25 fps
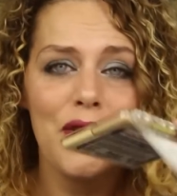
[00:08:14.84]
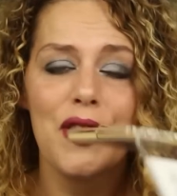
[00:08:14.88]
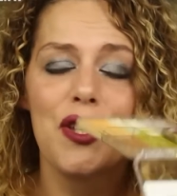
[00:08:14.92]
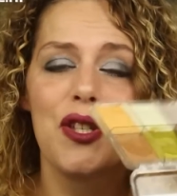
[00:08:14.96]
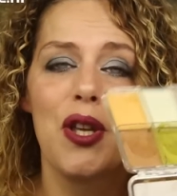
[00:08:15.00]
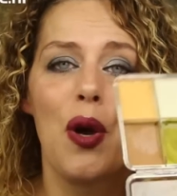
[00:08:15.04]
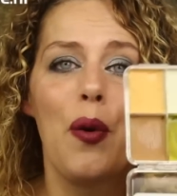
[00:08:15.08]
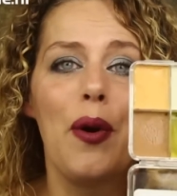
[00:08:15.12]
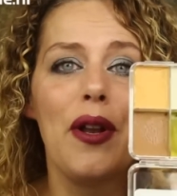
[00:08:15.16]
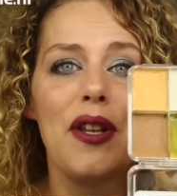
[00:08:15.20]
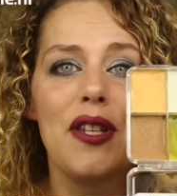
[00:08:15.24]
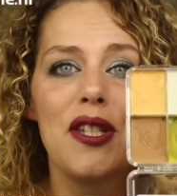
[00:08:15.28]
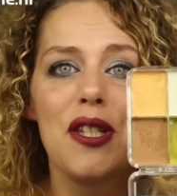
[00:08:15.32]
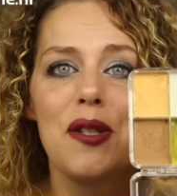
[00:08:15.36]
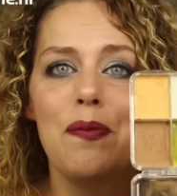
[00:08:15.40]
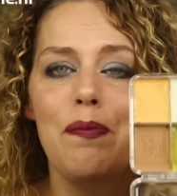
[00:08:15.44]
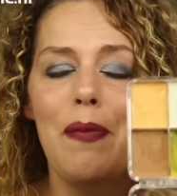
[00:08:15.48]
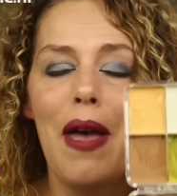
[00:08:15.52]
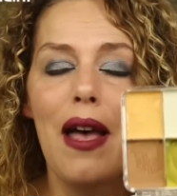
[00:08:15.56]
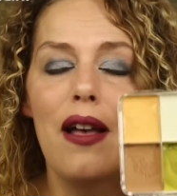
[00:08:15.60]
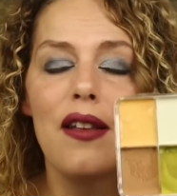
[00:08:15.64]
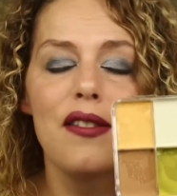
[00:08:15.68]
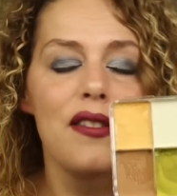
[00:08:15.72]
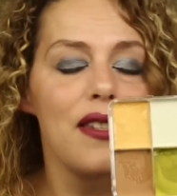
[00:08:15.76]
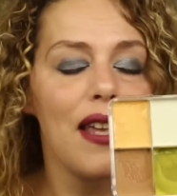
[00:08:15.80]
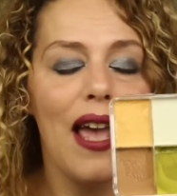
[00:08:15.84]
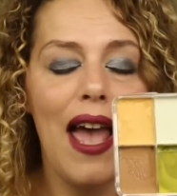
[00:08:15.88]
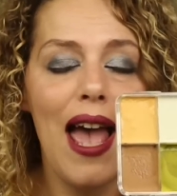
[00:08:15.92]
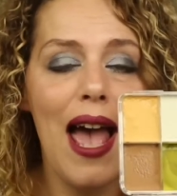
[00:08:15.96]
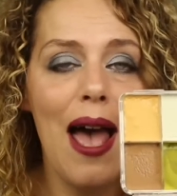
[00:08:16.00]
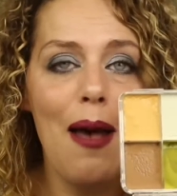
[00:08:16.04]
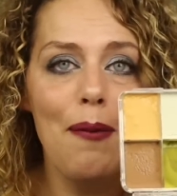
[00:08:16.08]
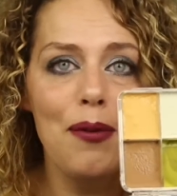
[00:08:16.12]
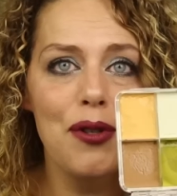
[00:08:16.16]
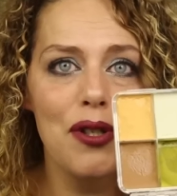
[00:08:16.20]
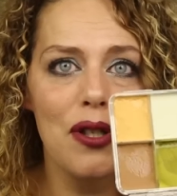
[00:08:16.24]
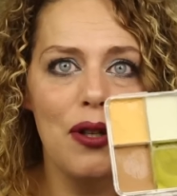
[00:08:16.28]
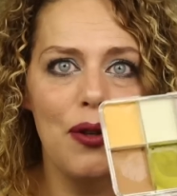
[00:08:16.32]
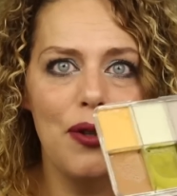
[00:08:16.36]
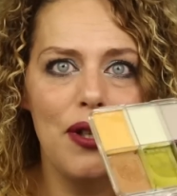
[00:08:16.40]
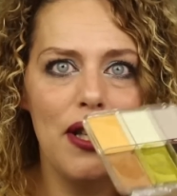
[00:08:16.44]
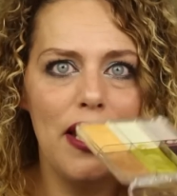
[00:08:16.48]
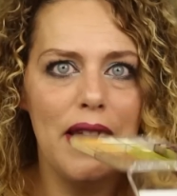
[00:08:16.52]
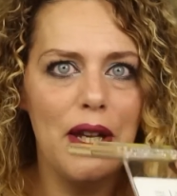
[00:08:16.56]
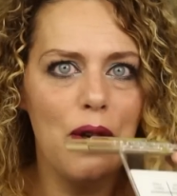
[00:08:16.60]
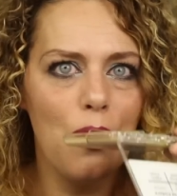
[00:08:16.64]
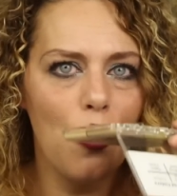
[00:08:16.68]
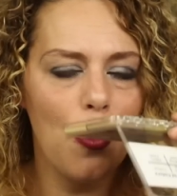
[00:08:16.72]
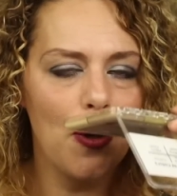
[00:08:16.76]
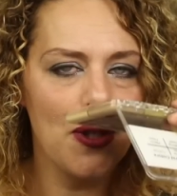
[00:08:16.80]
So it smells
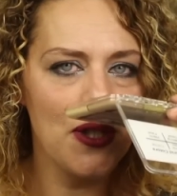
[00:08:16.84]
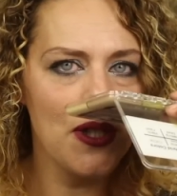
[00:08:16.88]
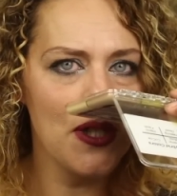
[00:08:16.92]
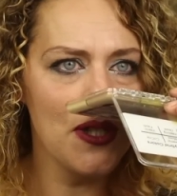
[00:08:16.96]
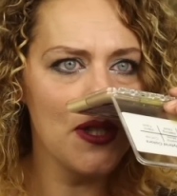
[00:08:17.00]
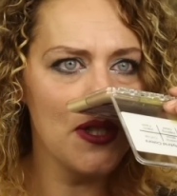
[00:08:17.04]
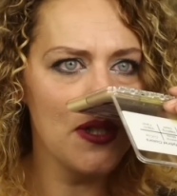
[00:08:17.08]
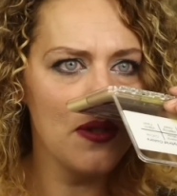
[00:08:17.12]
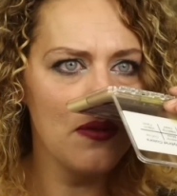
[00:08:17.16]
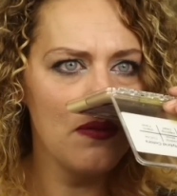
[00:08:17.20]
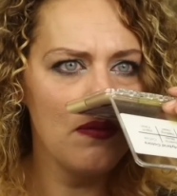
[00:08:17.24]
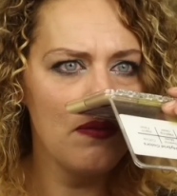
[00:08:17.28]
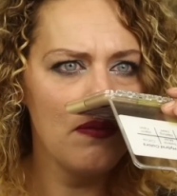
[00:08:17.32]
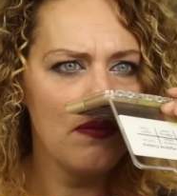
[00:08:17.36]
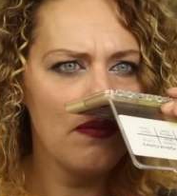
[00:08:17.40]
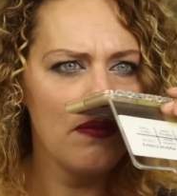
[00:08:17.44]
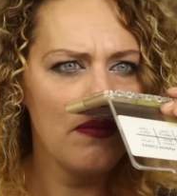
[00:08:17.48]
absolutely gorgeous.